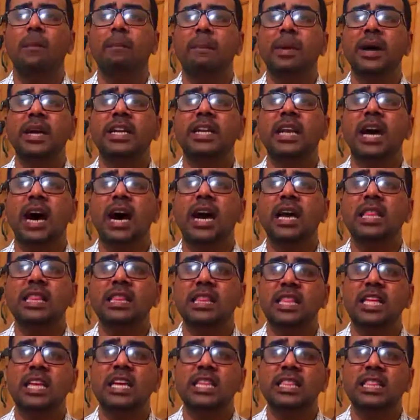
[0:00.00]
But I
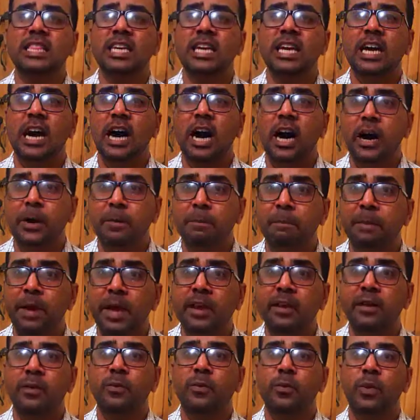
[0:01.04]
think there are
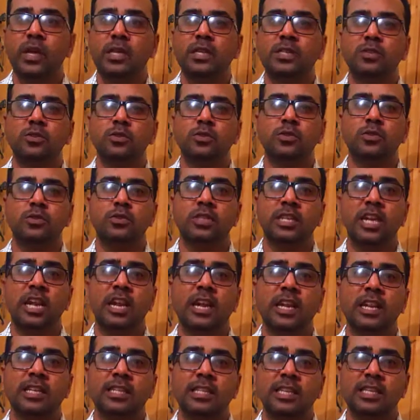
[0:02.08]
better ways to
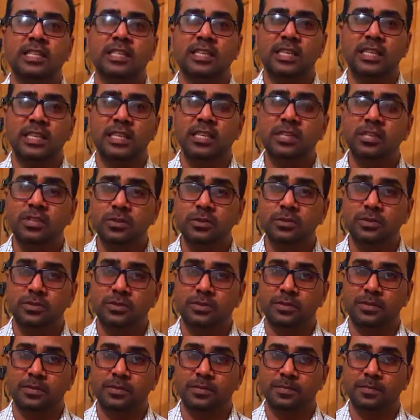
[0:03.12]
tackle these issues.